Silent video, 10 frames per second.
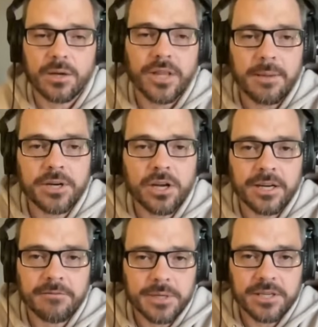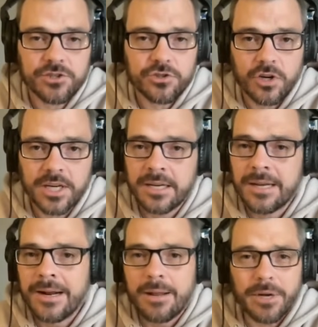Lebanon have been destroyed.
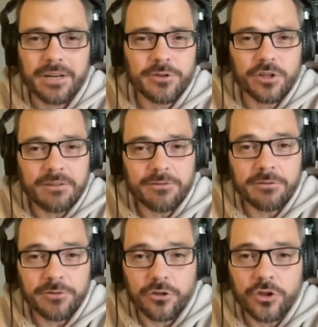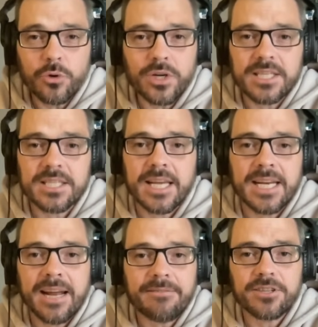But if you'll notice, they
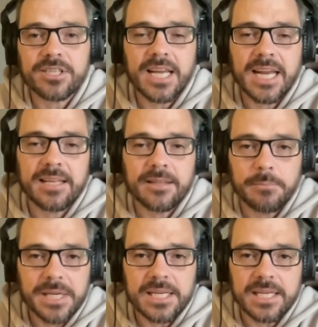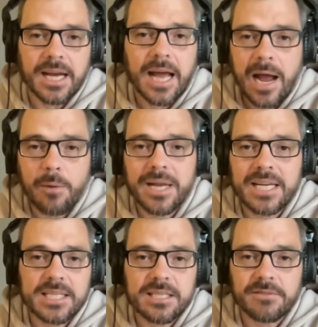never say in the media how many
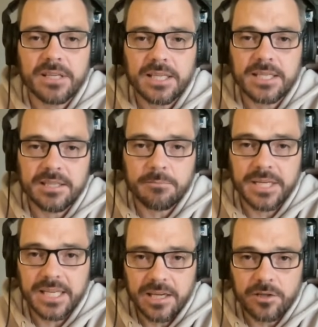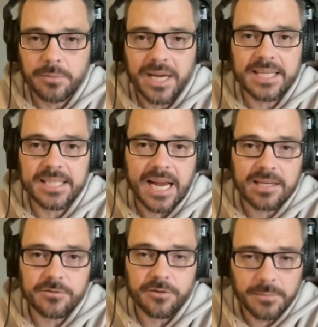civilians have been killed by
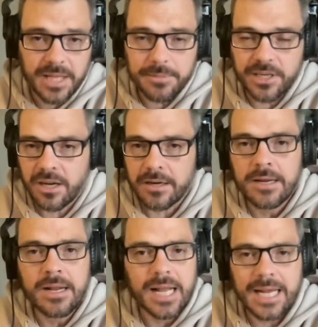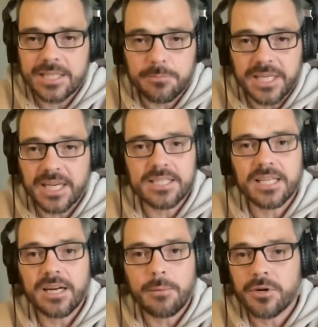attacks from Lebanon, and it's because the
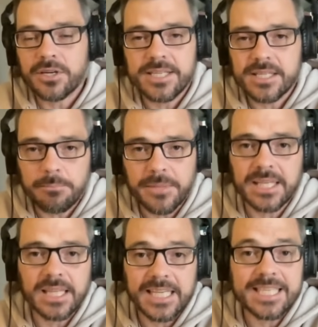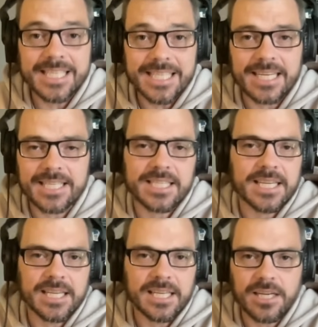number is something like 6
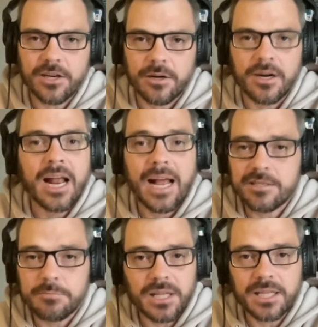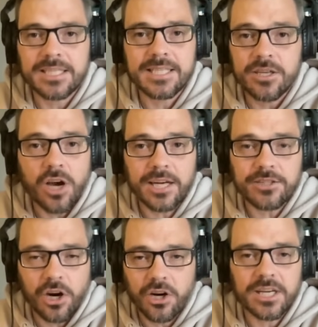in a year. Hizballah is not
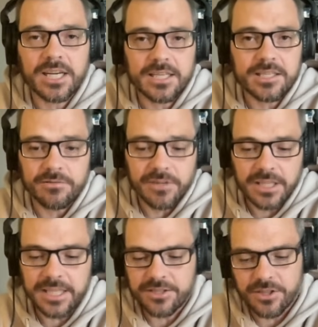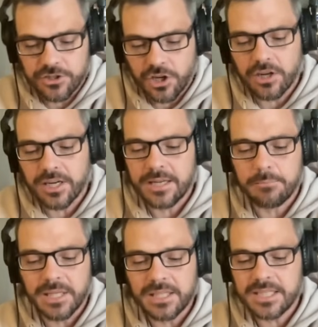targeting civilians; they're targeting
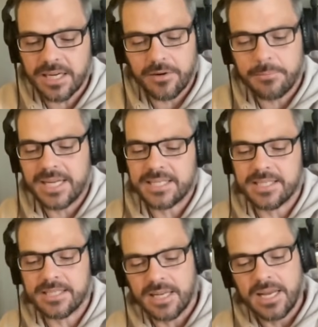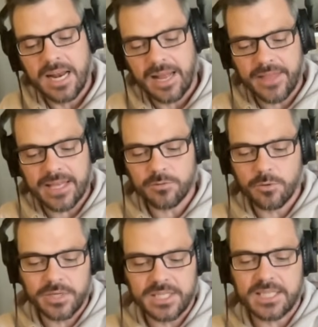military bases, and that's what
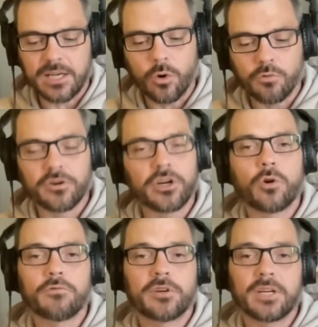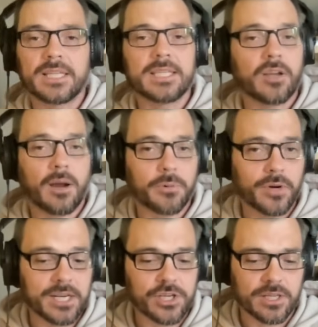we see over and over in these
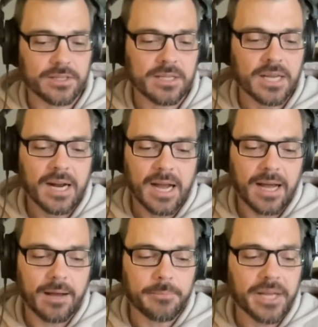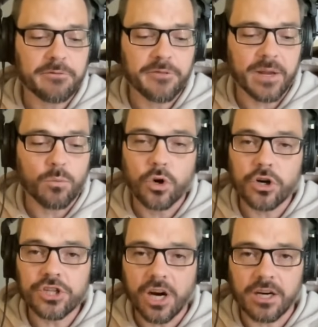operations. If they were
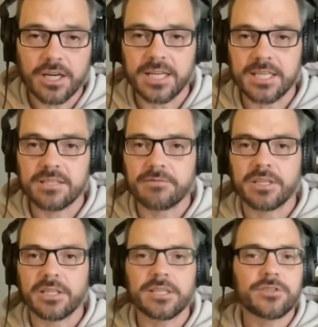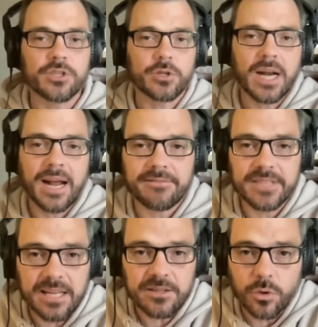targeting civilians, you could have
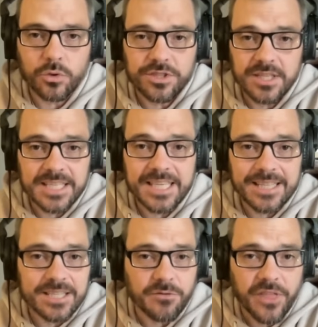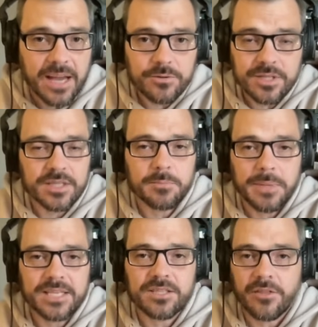death tolls in the tens of thousands
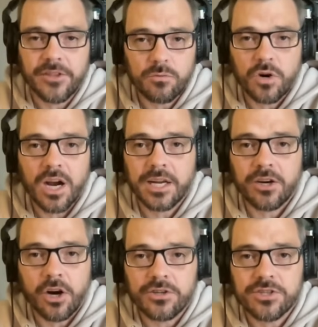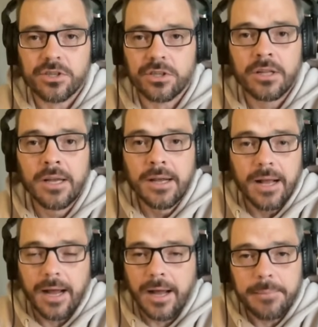based on their rocket arsenal
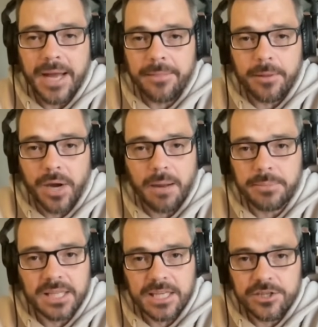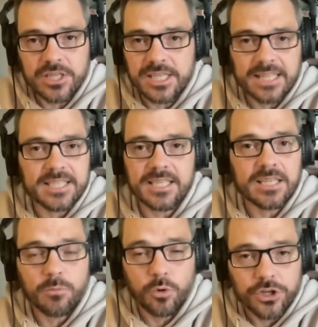and the population
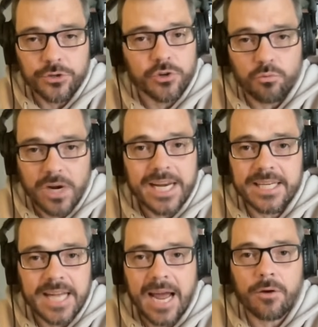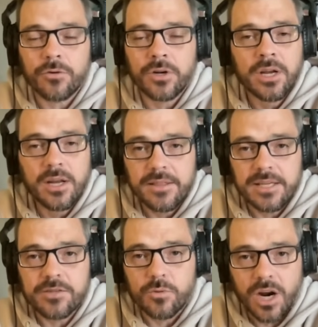density, were you to rain down
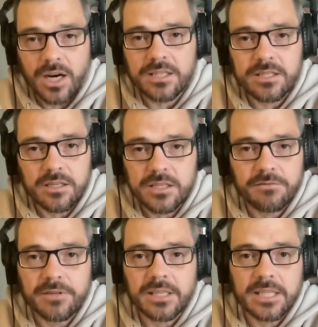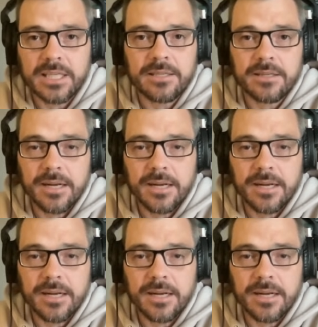these rockets on civilian,